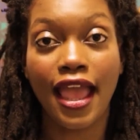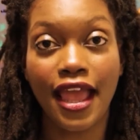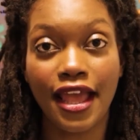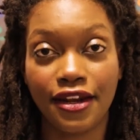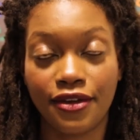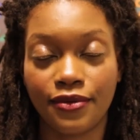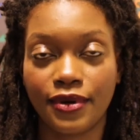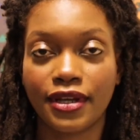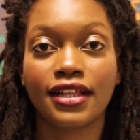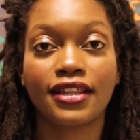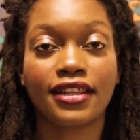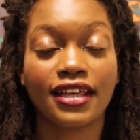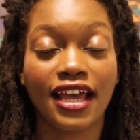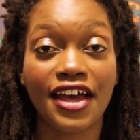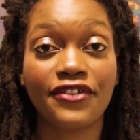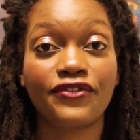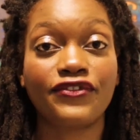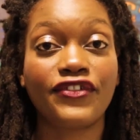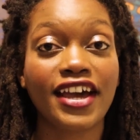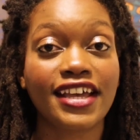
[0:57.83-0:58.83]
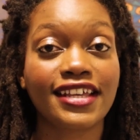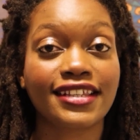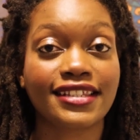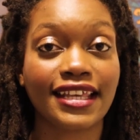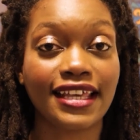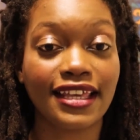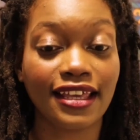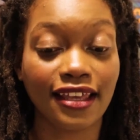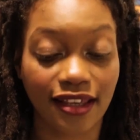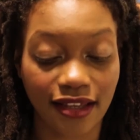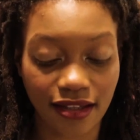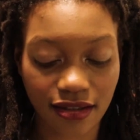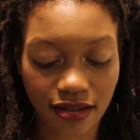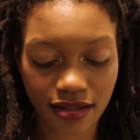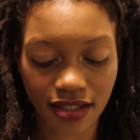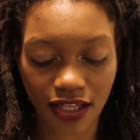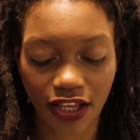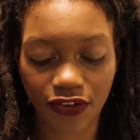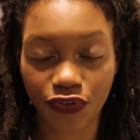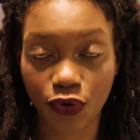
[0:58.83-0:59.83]
Anyway, the advice
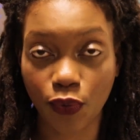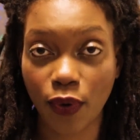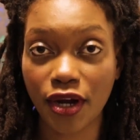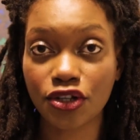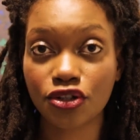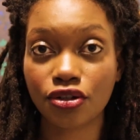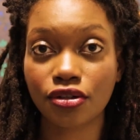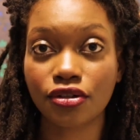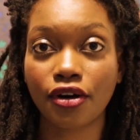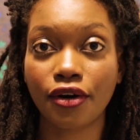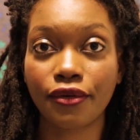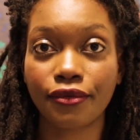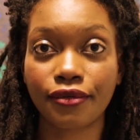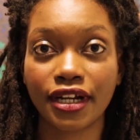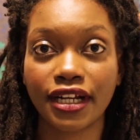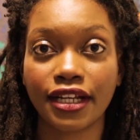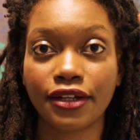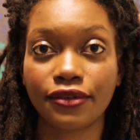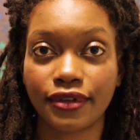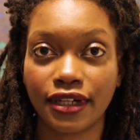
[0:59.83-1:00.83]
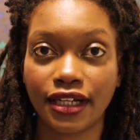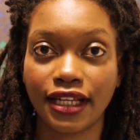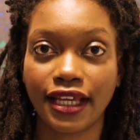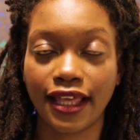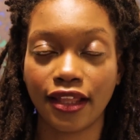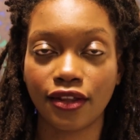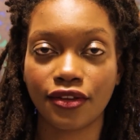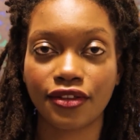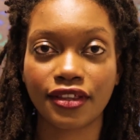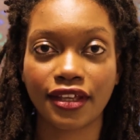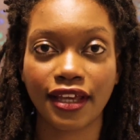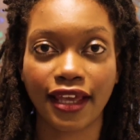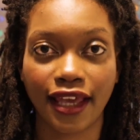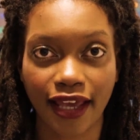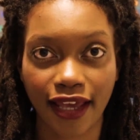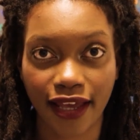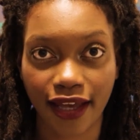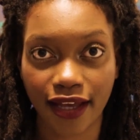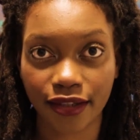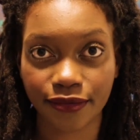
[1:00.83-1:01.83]
is, if you want to grow really, really healthy
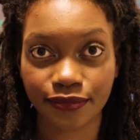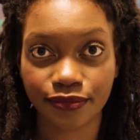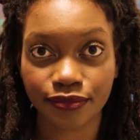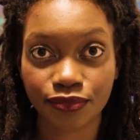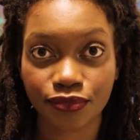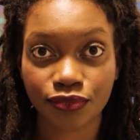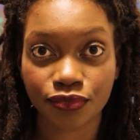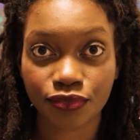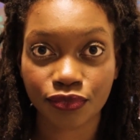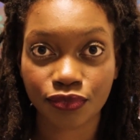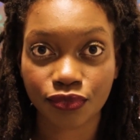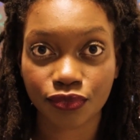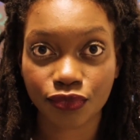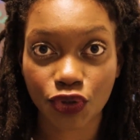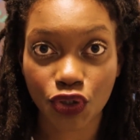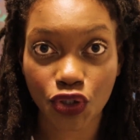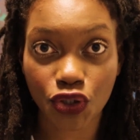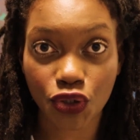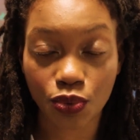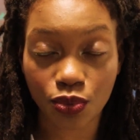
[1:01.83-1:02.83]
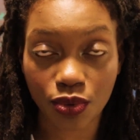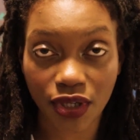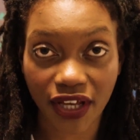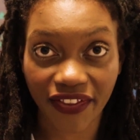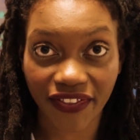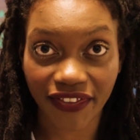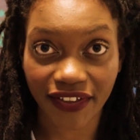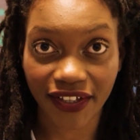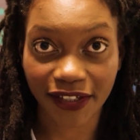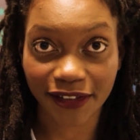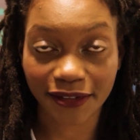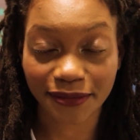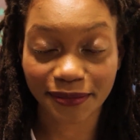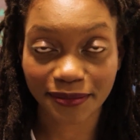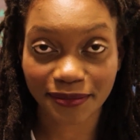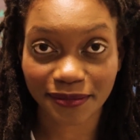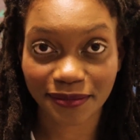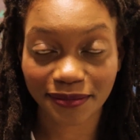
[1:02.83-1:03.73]
hair, do nothing.